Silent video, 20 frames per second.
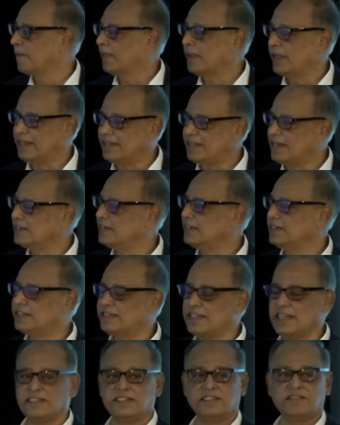It does
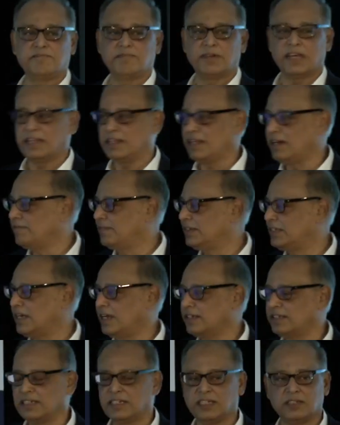extensive brand
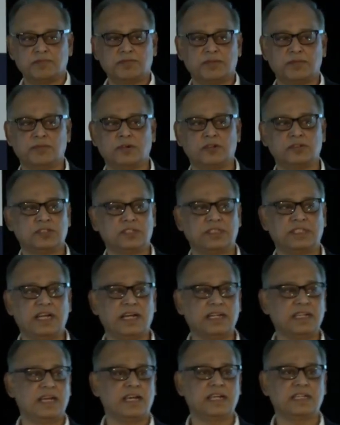advertising and promotion.
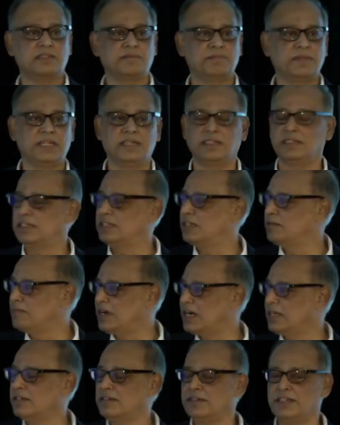That has been the
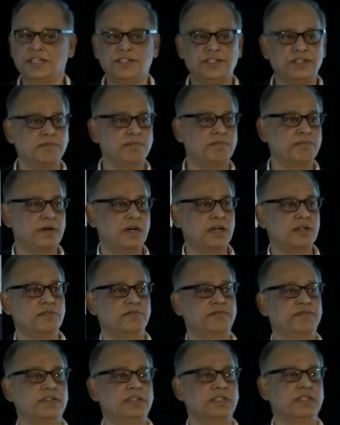demand creation part
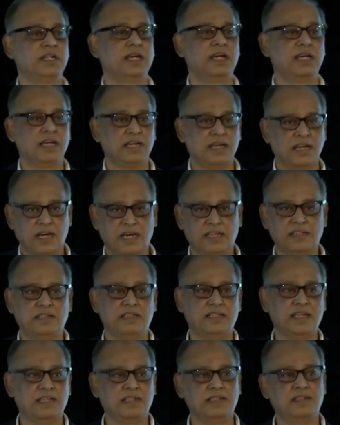of it, other
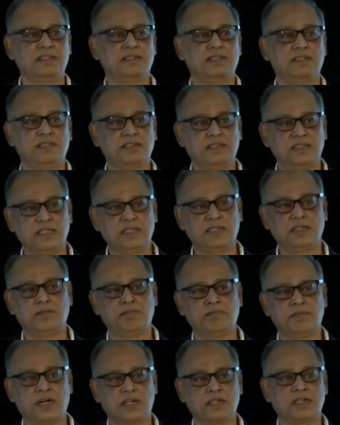than the
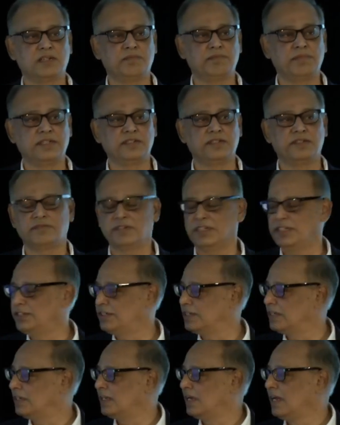market
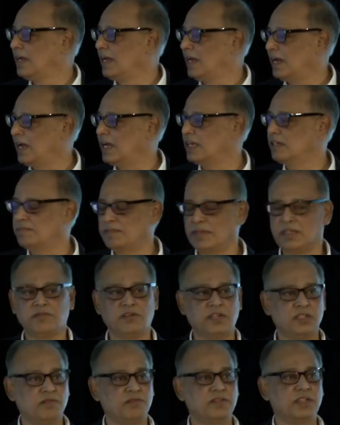penetration, has been
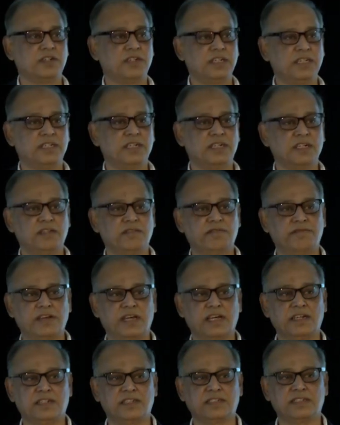one of the critical
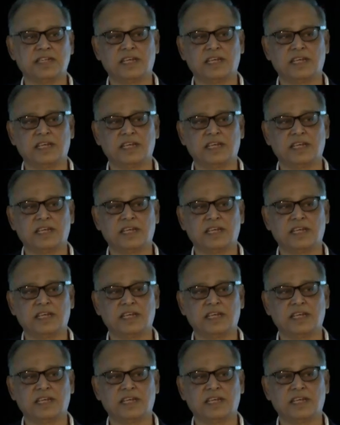factors.